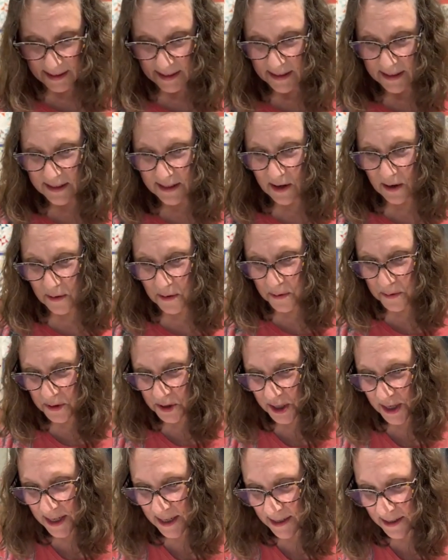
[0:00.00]
So
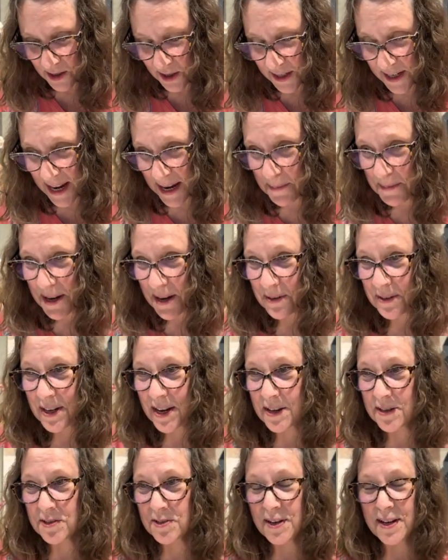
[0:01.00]
she came down
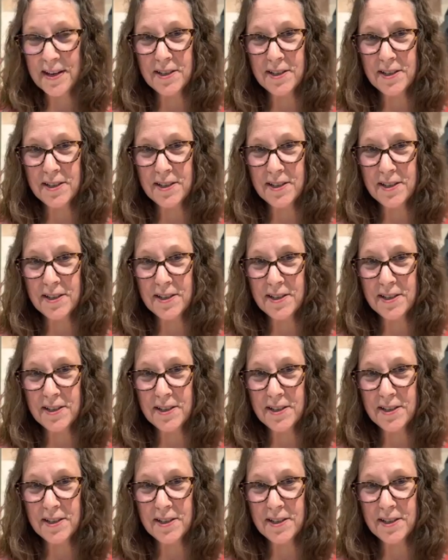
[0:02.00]
yesterday,